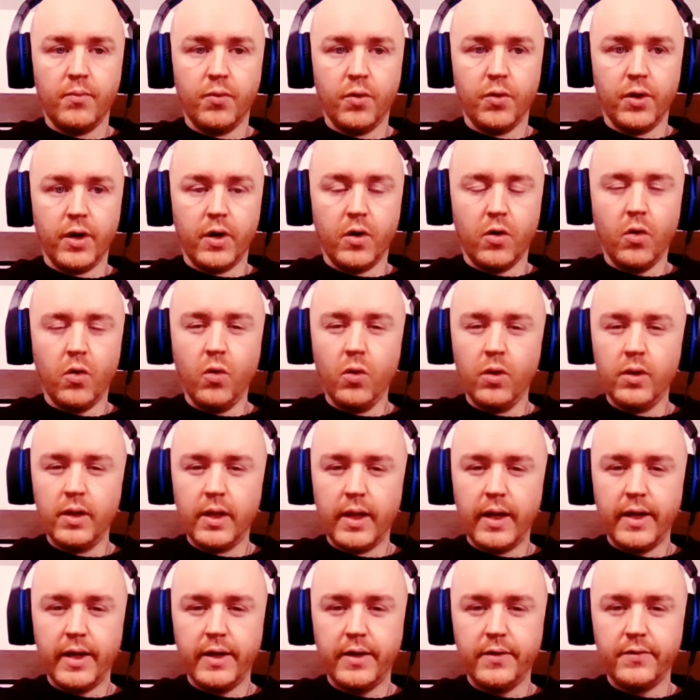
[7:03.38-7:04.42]
But our whole
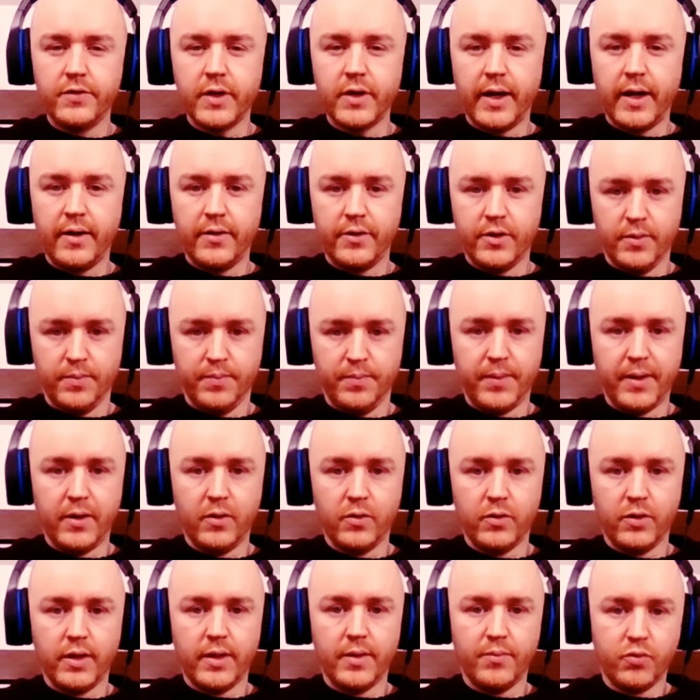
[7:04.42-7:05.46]
lives aren't
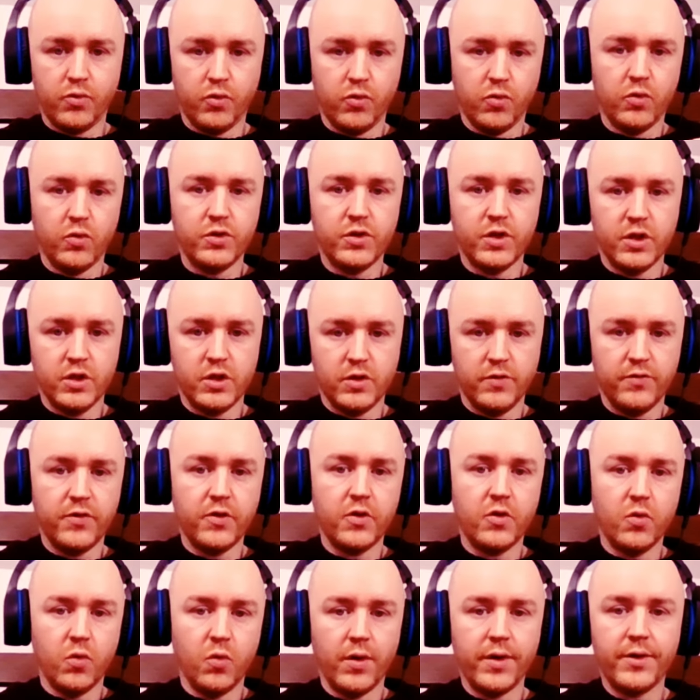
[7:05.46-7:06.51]
about the process of
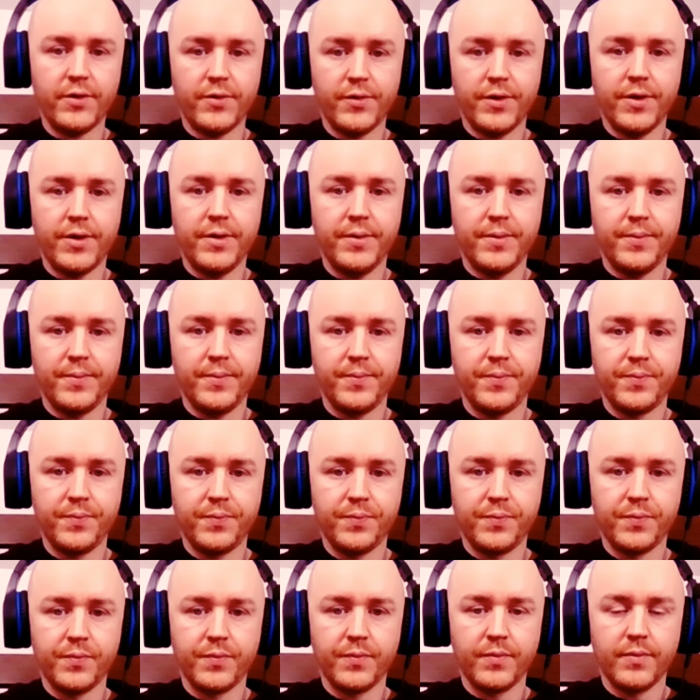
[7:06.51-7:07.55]
inquiry.
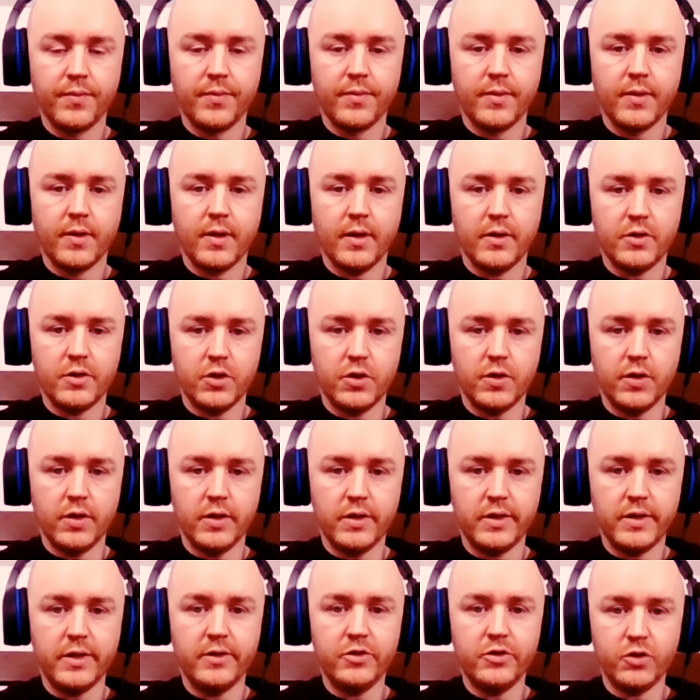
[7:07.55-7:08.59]
It's an
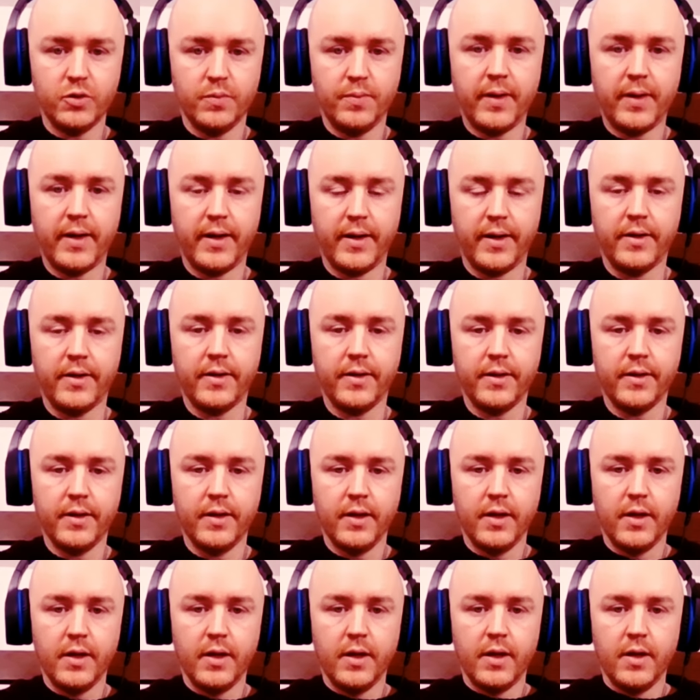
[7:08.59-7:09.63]
essential part.
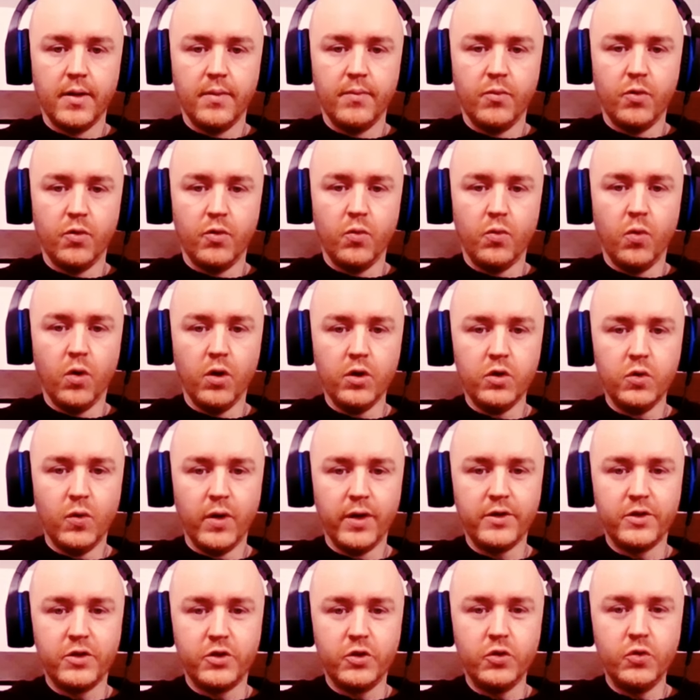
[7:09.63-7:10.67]
But what do
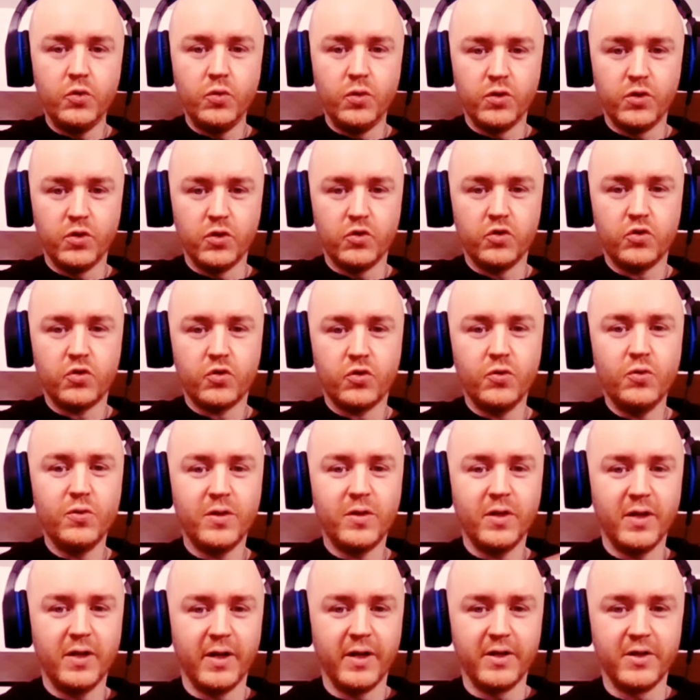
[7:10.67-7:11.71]
I do with the truth
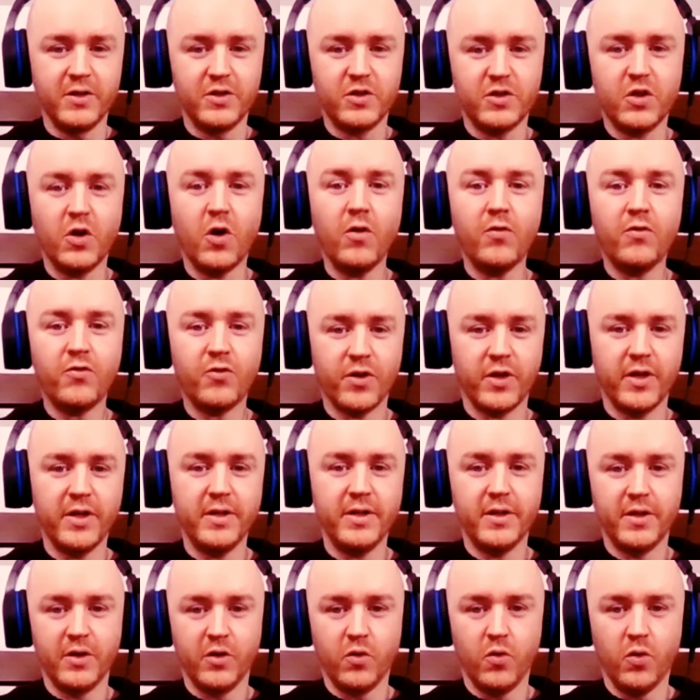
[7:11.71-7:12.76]
that I discover
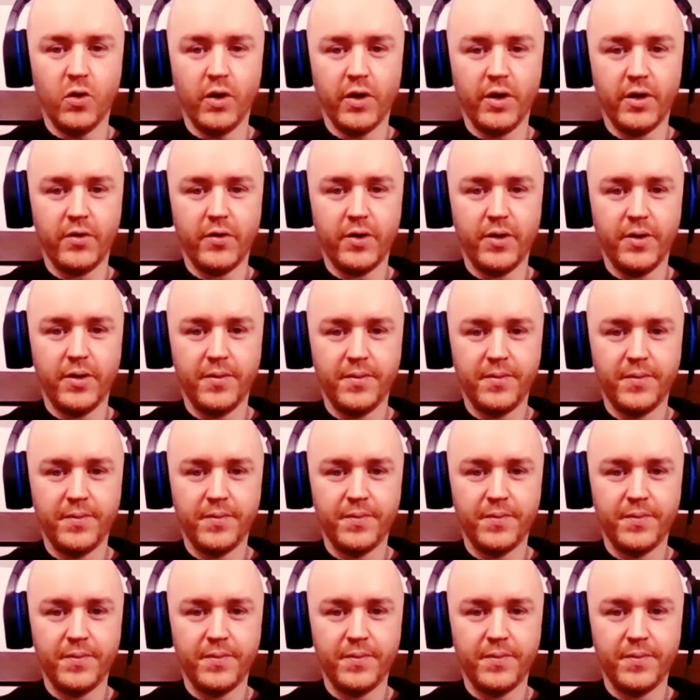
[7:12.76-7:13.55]
in inquiry?